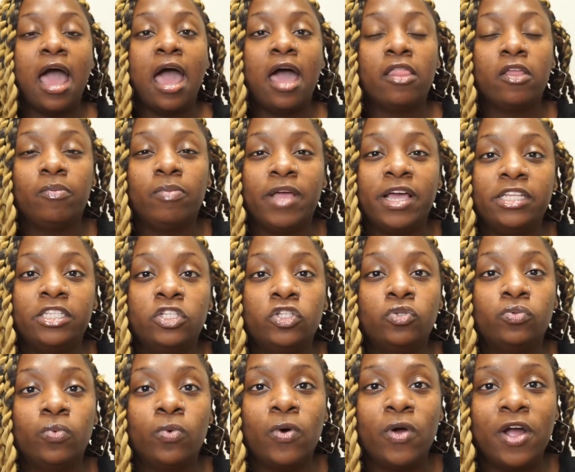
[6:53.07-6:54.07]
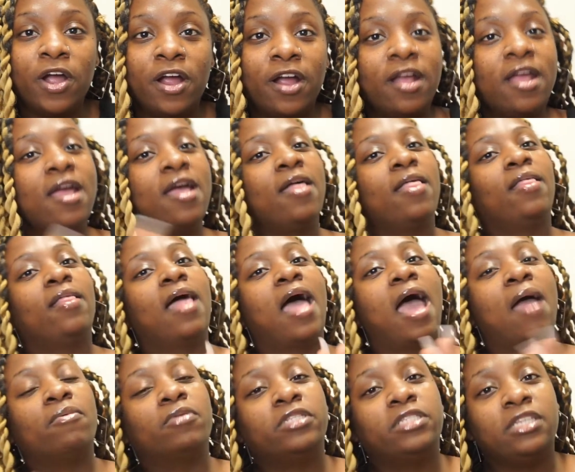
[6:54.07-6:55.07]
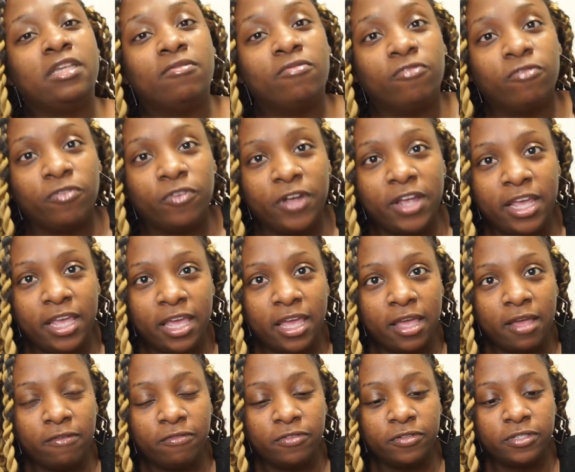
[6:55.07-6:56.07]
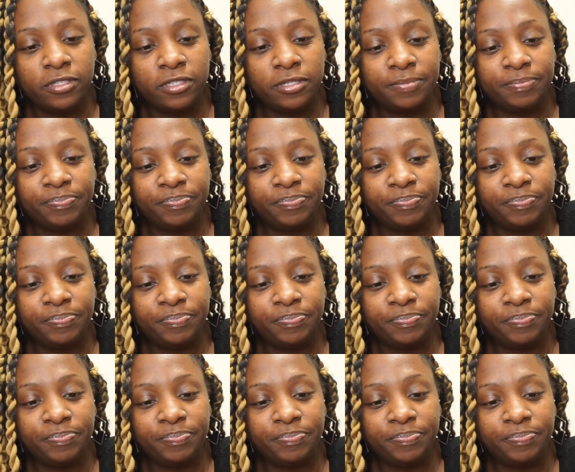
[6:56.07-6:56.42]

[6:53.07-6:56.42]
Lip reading: other places where I receive free gifts